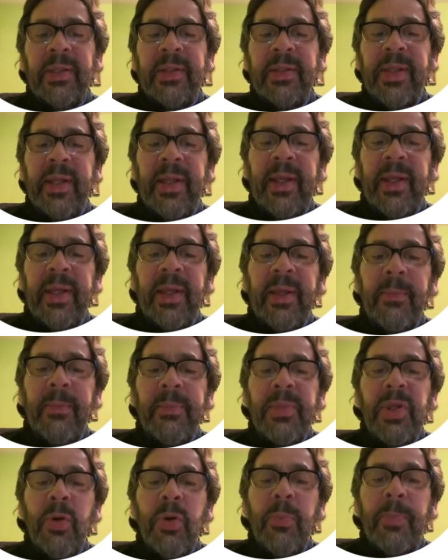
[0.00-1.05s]
the
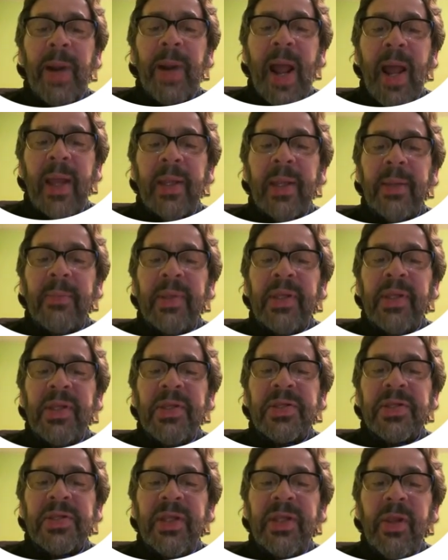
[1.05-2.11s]
mu prime
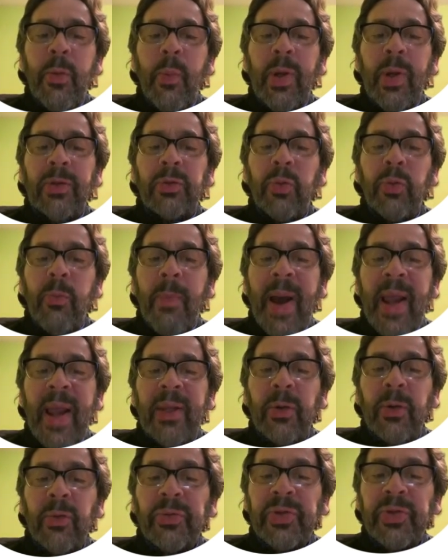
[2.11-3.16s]
is equal to
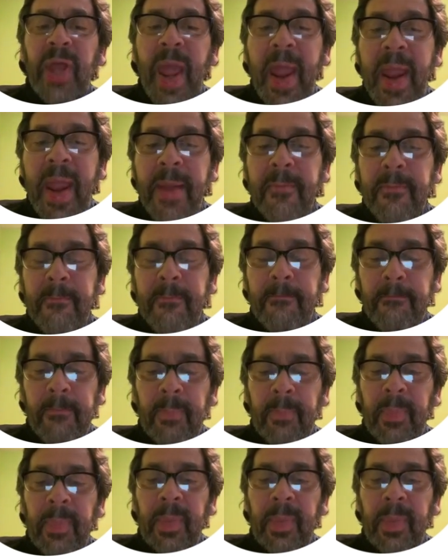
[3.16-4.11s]
minus m,